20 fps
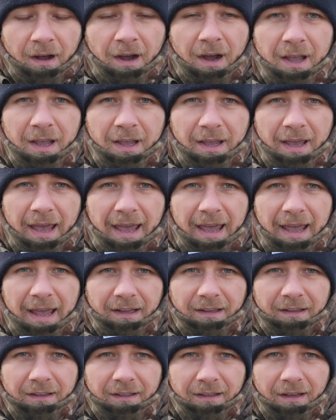I
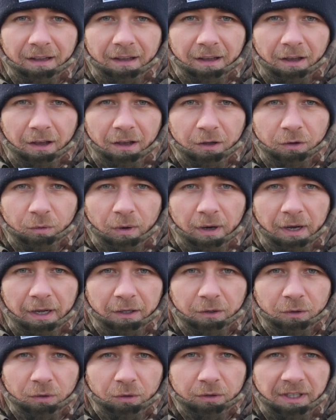had a
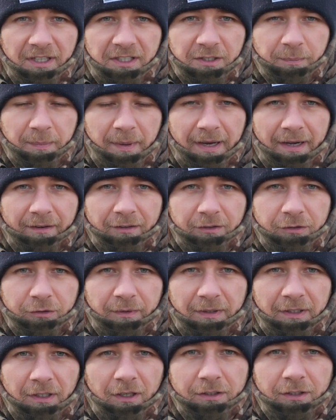quite good experience
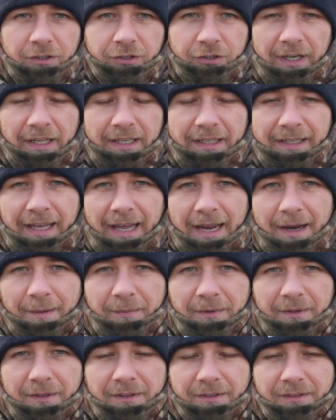with other trail
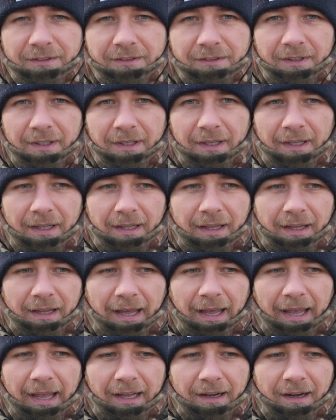cameras,
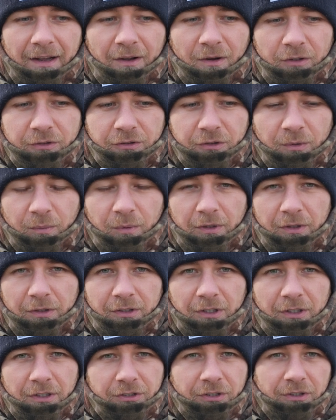and I also want
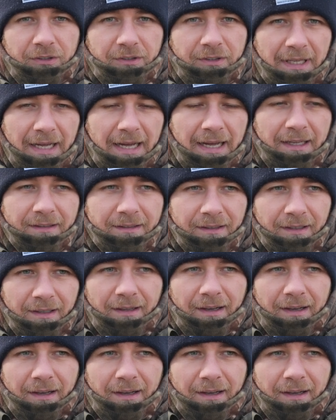to touch on that.